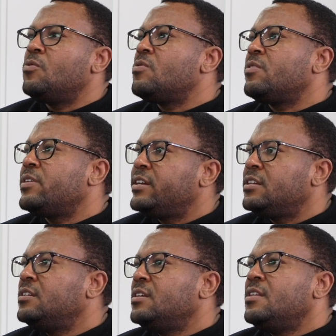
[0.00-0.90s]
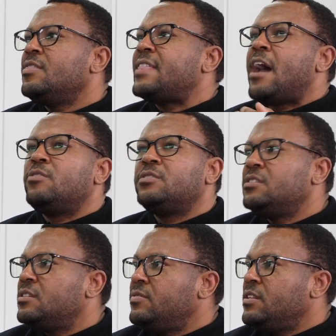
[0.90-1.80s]
ordering
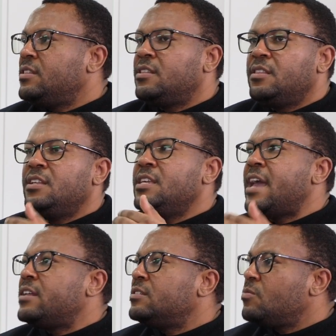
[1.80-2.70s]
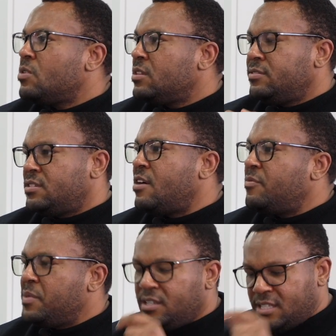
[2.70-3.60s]
thousands of yen worth of stuff
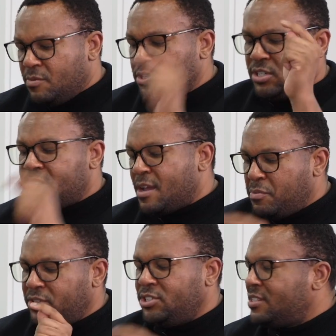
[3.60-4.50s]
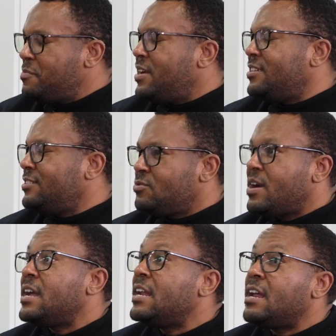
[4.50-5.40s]
because they would just like push the buttons,
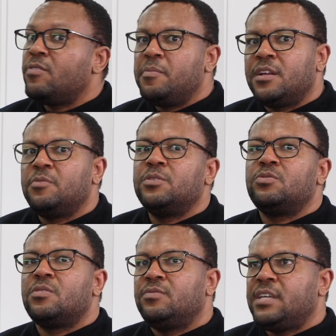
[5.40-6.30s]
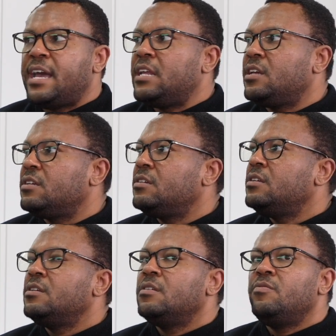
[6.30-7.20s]
right? And everybody was sort of getting
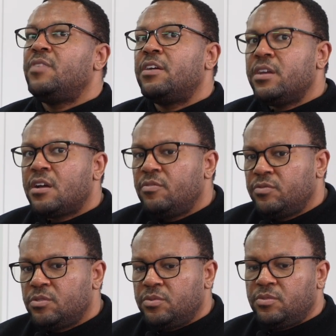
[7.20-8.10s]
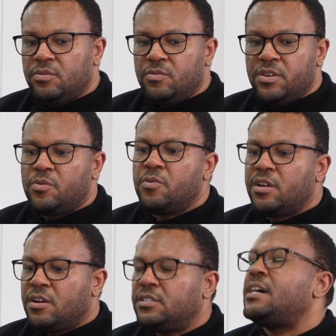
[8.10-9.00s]
very comfortable with
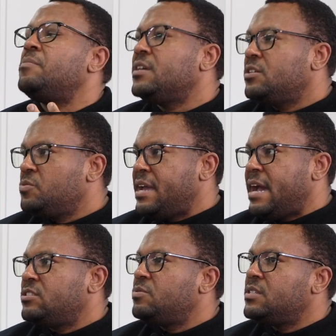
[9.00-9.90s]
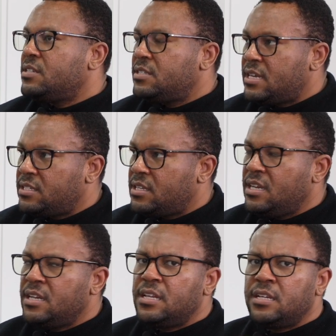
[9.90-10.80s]
ordering online because we had to as a
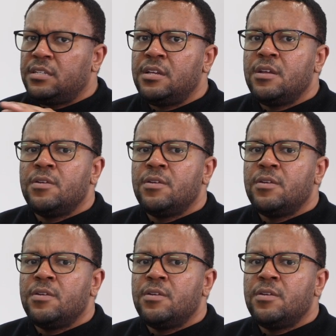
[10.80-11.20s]
necessity. And then